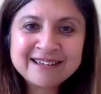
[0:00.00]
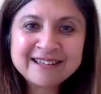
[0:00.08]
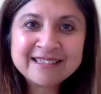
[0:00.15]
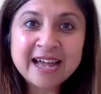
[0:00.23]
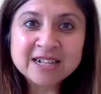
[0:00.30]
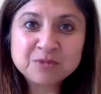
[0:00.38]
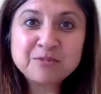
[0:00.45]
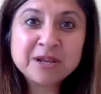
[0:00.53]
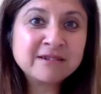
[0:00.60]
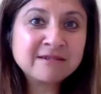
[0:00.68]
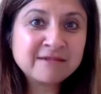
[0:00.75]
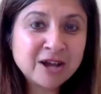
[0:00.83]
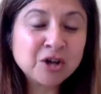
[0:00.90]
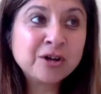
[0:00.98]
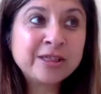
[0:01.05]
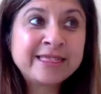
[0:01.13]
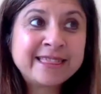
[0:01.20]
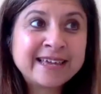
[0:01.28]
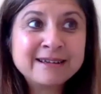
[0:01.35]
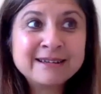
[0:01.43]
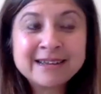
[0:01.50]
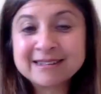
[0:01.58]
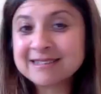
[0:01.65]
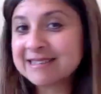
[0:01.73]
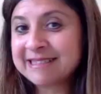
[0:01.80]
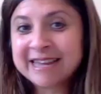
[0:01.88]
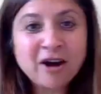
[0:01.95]
that's been a good thing,
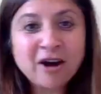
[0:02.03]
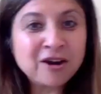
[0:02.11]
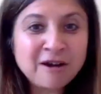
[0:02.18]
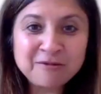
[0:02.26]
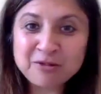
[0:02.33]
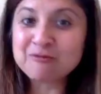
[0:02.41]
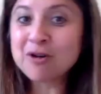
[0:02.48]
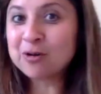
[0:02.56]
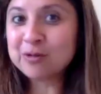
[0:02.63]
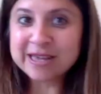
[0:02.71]
because they got off the road,